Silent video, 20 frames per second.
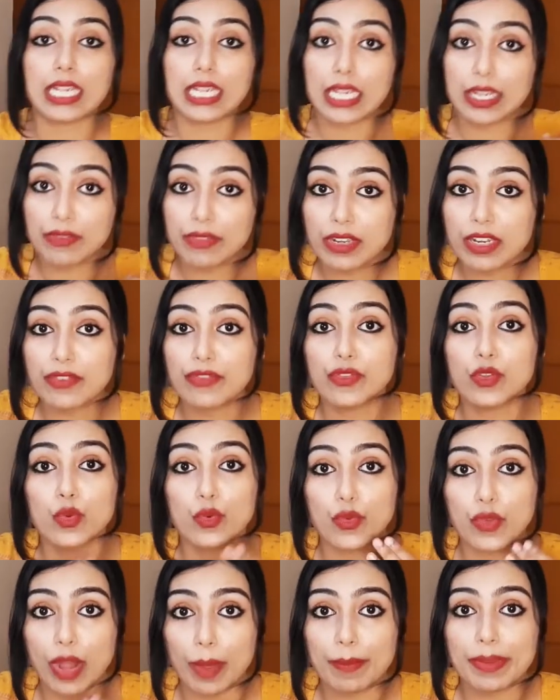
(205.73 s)
even if you
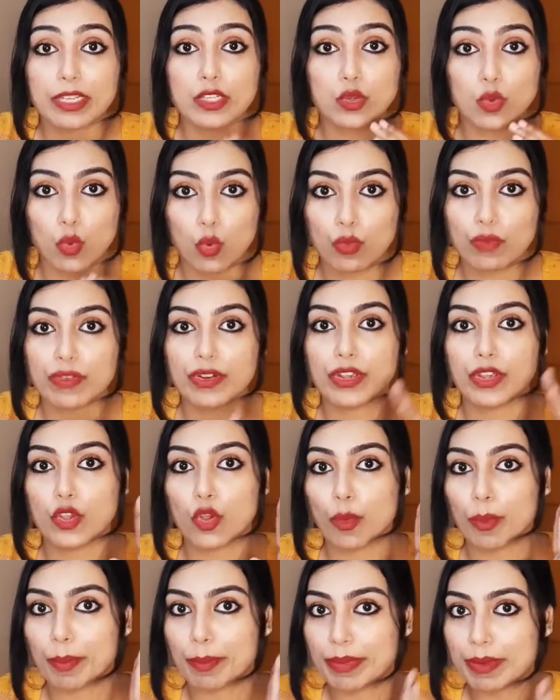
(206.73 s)
rub it over
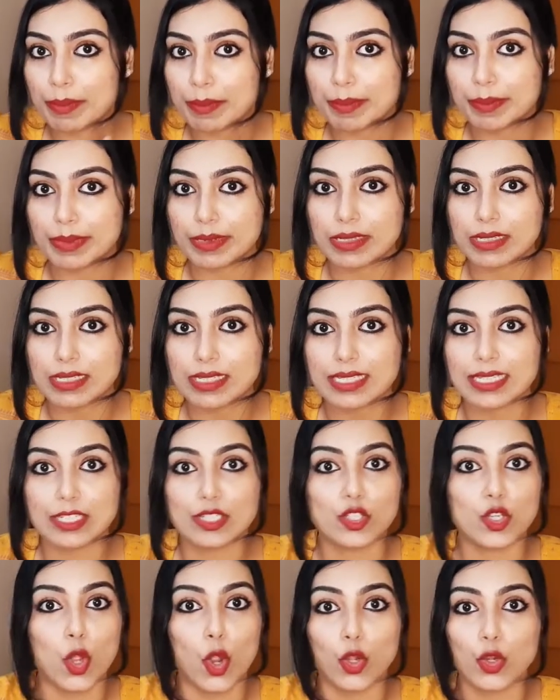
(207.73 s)
your pimples,
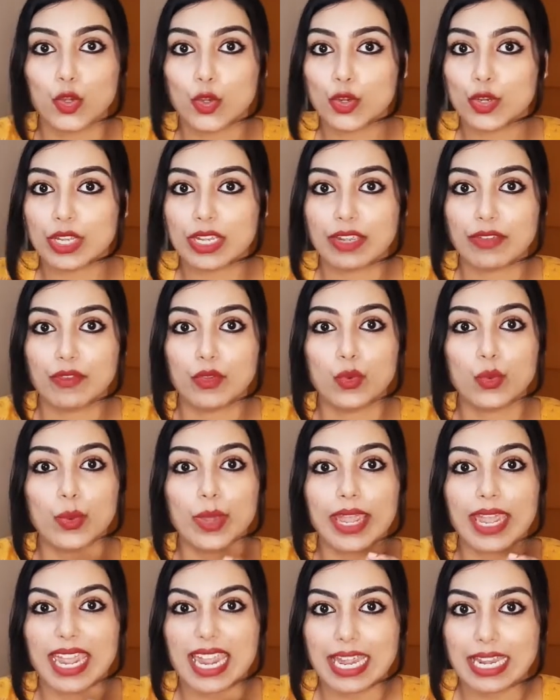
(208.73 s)
it's not going to give
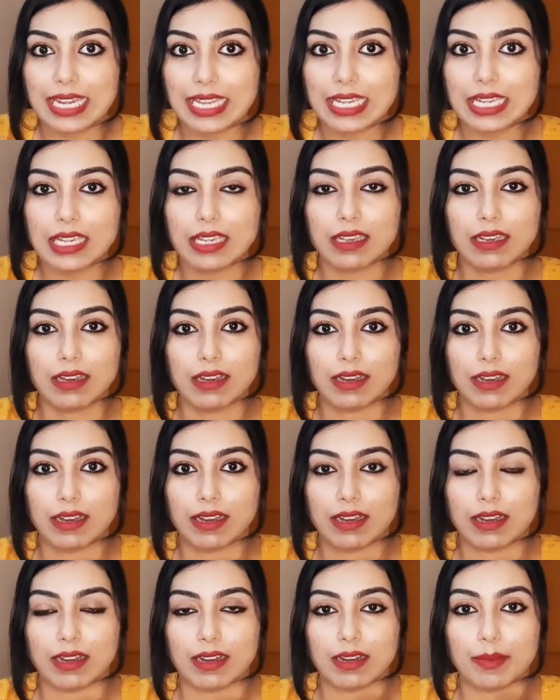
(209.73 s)
you any
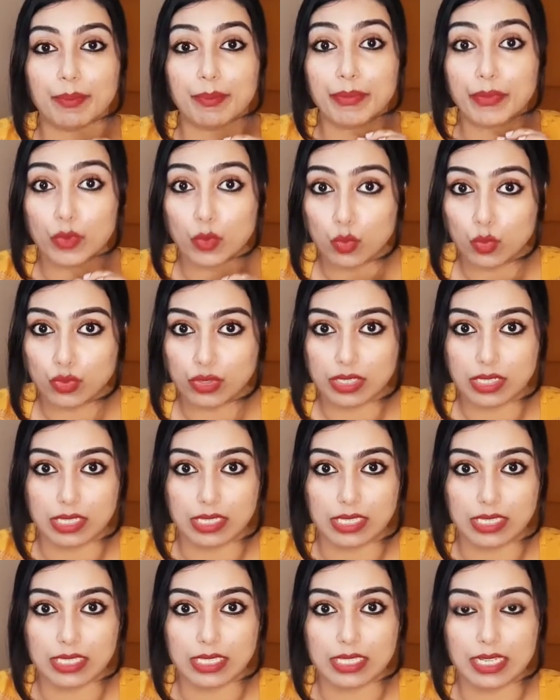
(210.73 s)

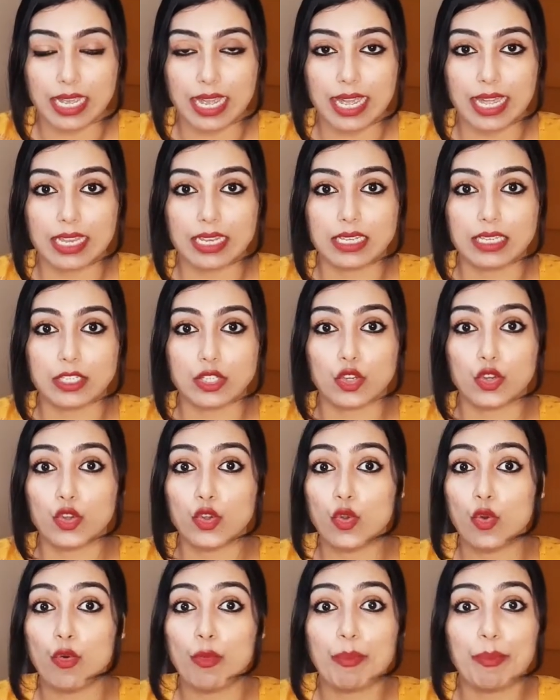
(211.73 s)
bruises and
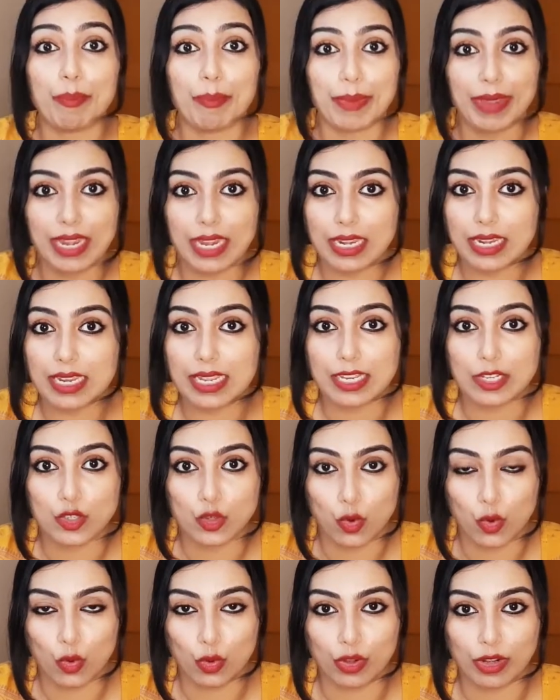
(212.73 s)
no pain at
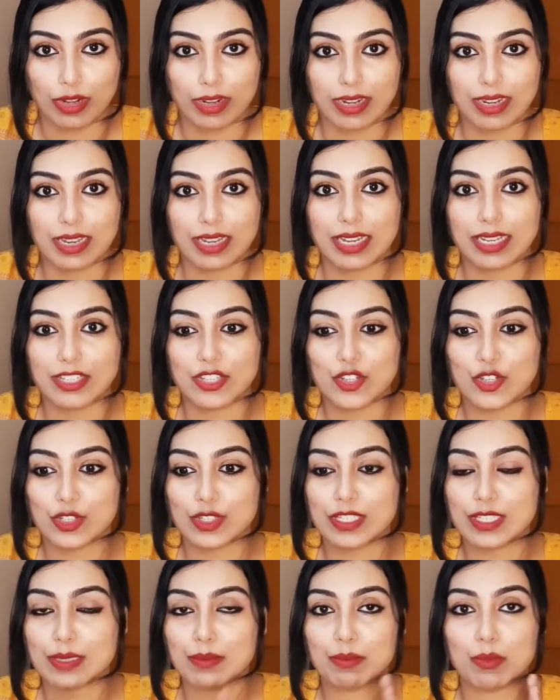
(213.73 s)
all. It
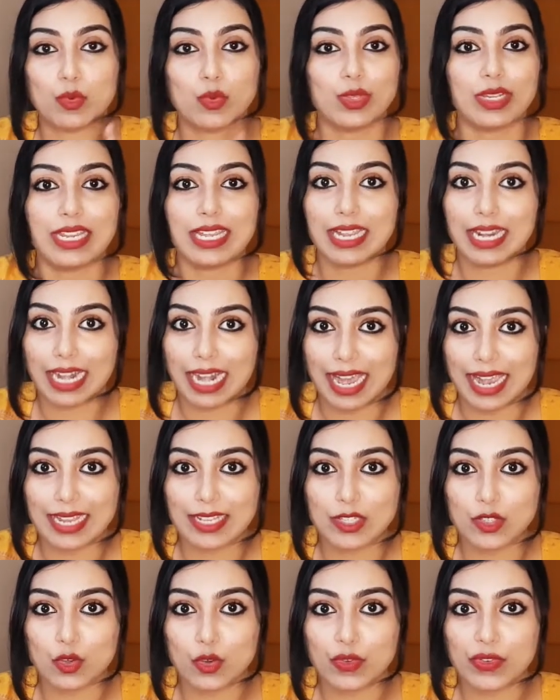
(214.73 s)
just smoothly
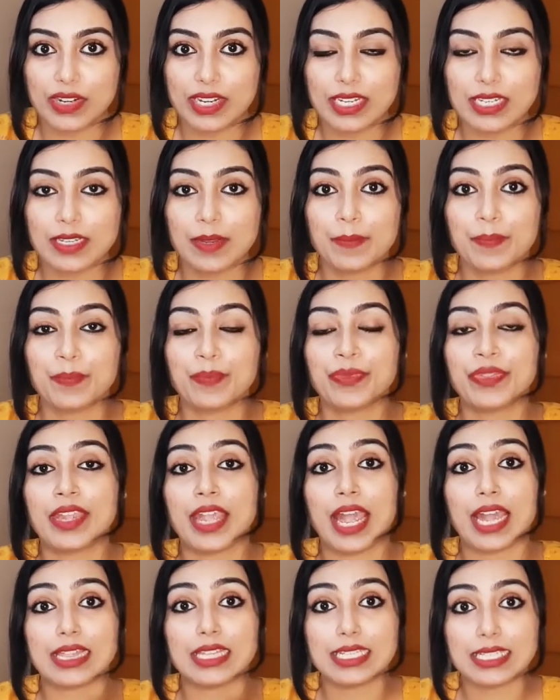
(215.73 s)
glides over it.
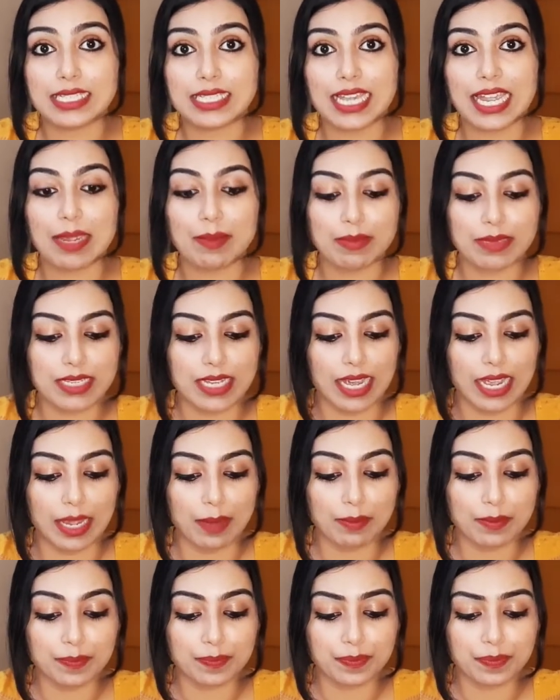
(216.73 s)
At the same
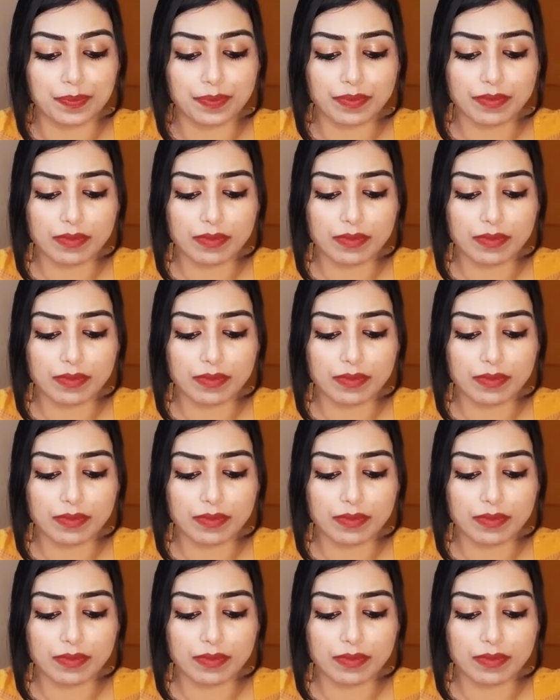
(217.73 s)
time,